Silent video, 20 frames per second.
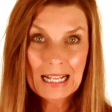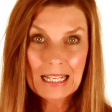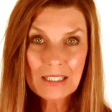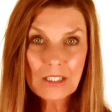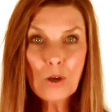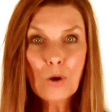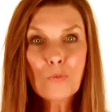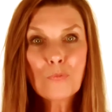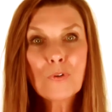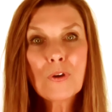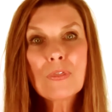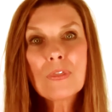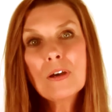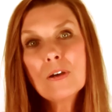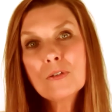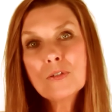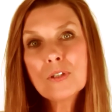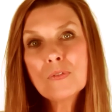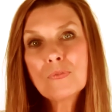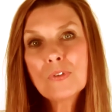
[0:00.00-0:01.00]
So for
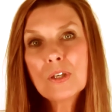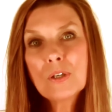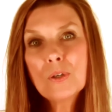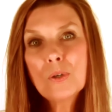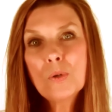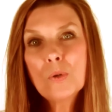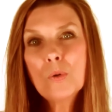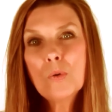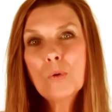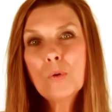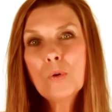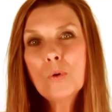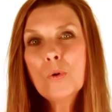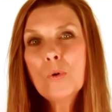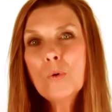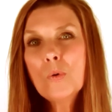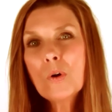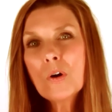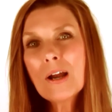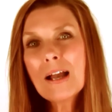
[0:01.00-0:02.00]
those of you
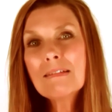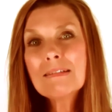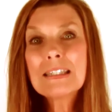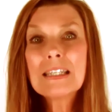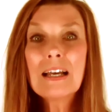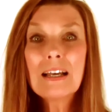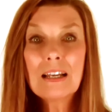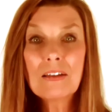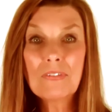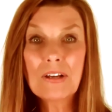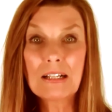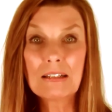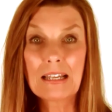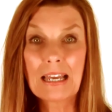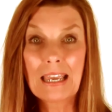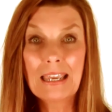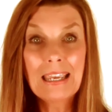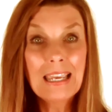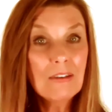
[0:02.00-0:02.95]
who are outside of LA,